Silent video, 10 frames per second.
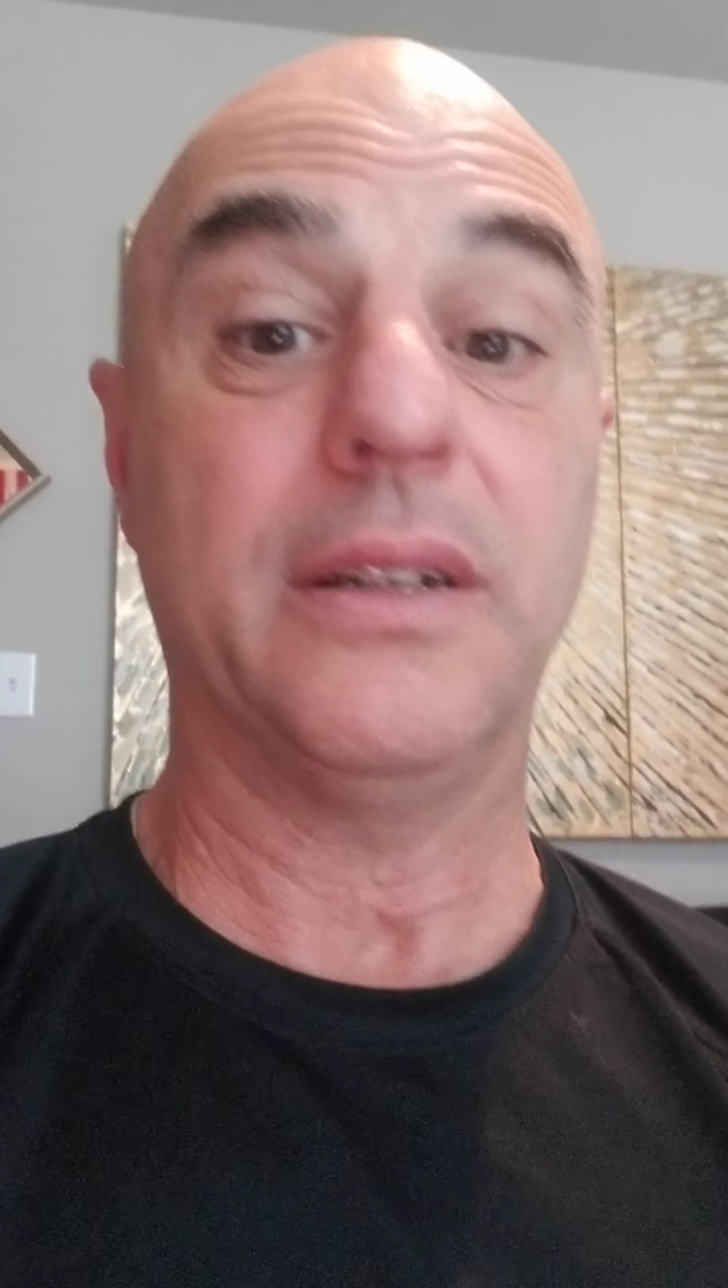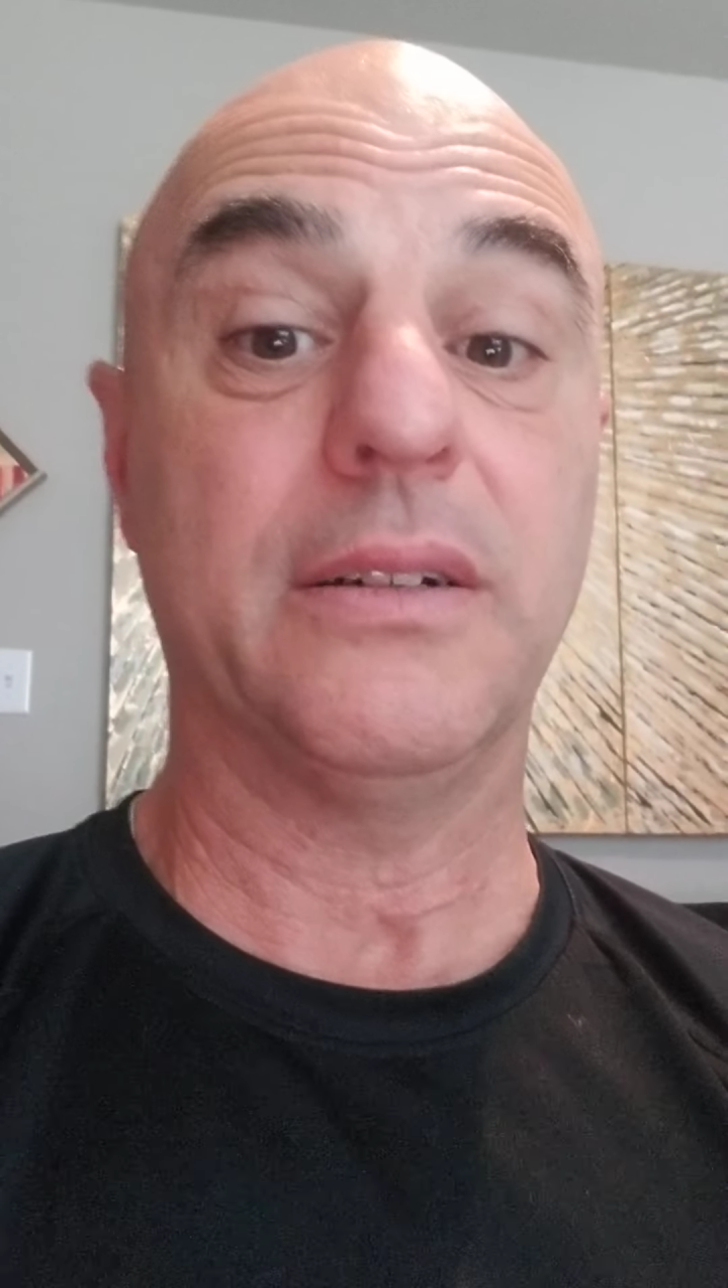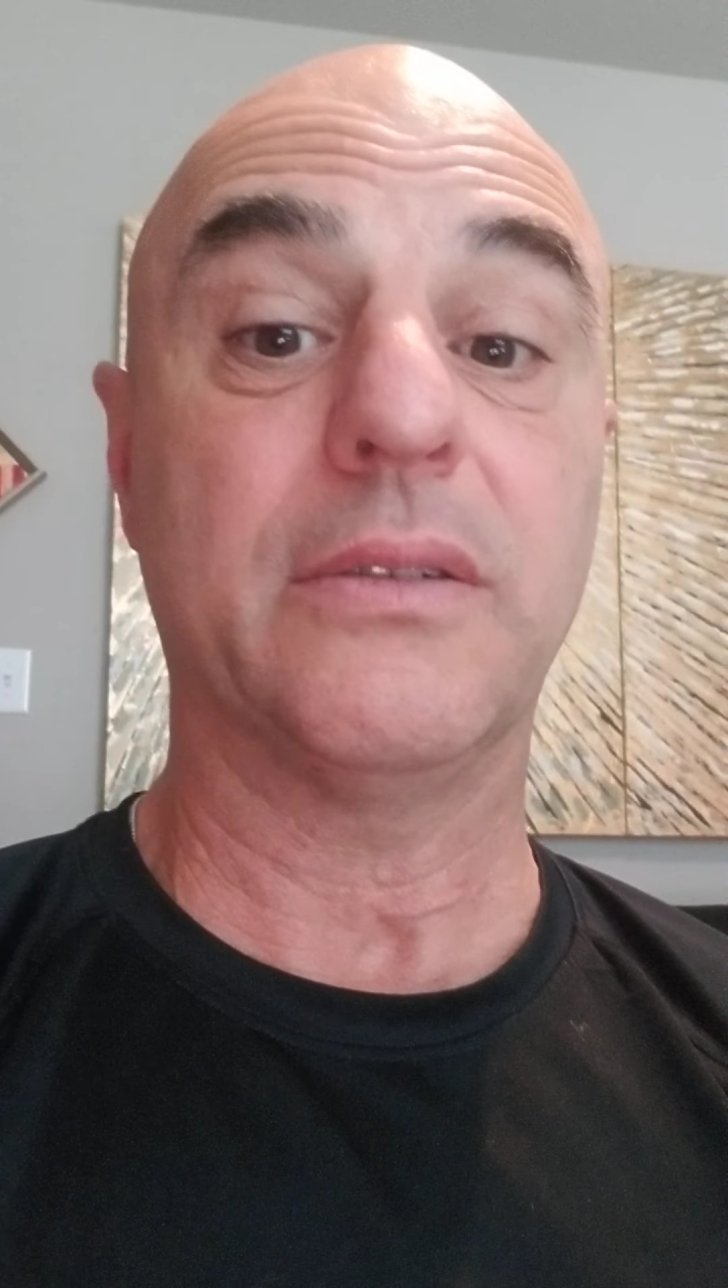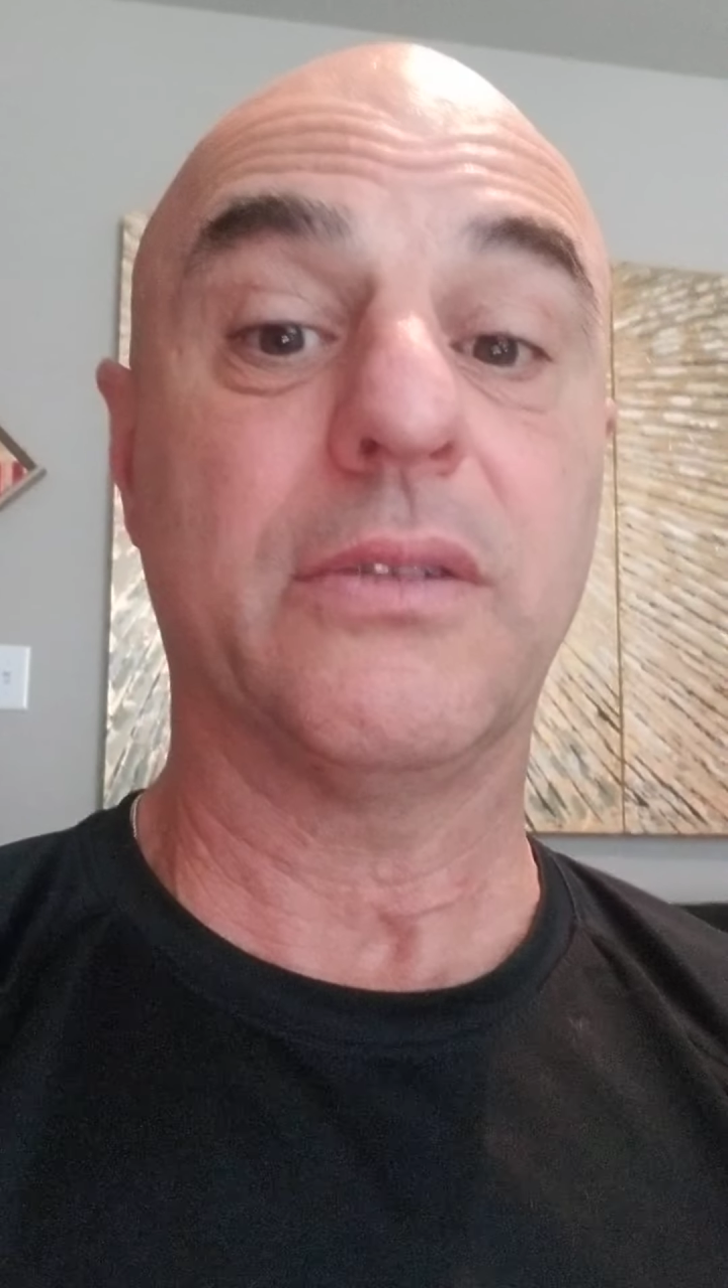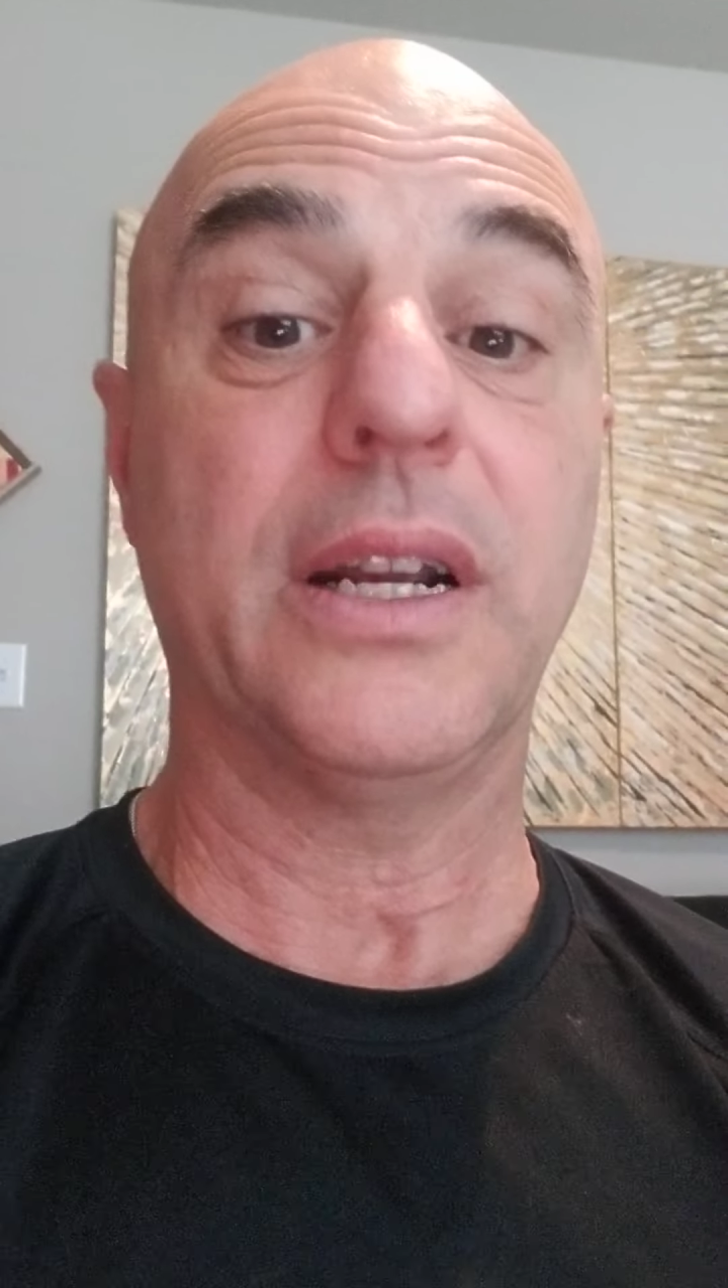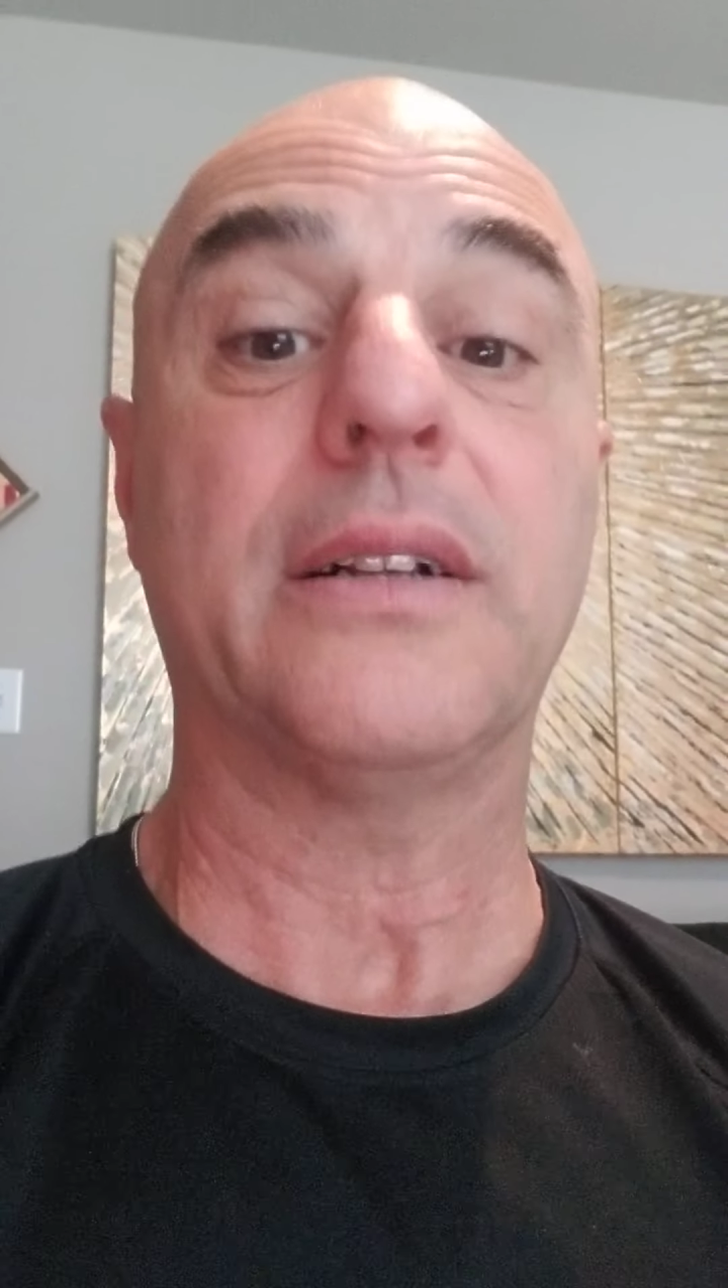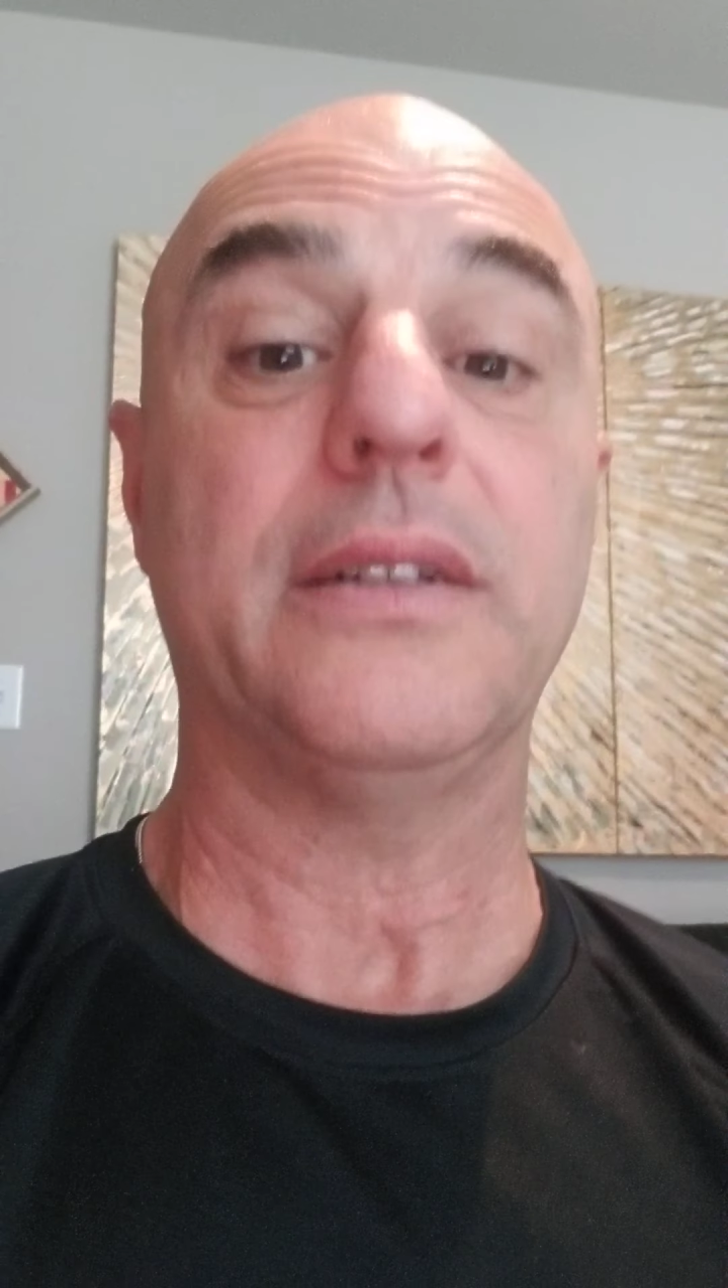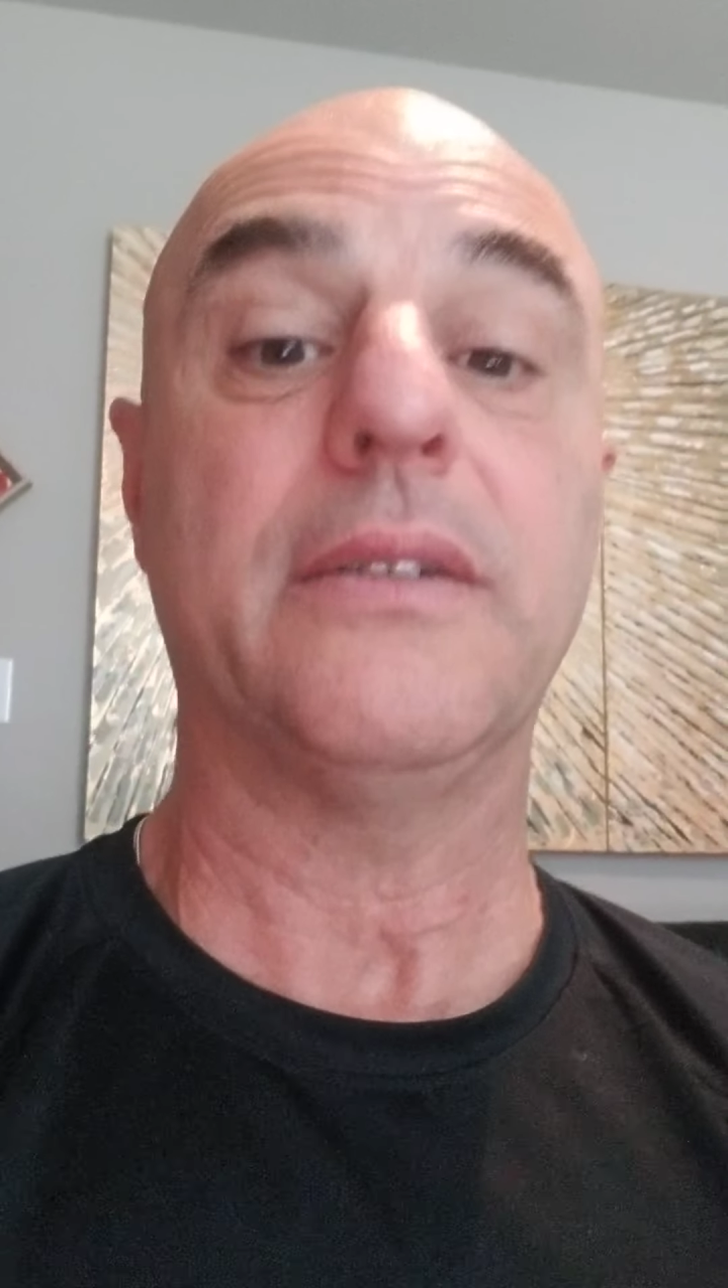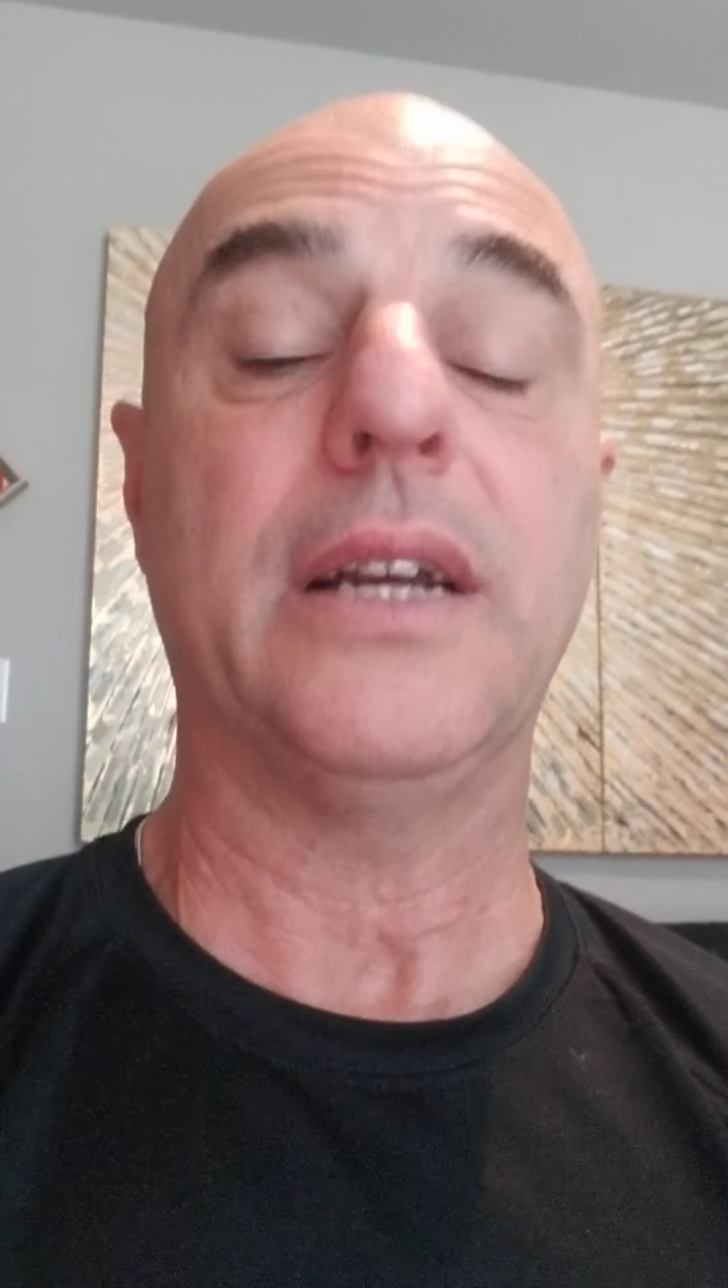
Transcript: done correctly,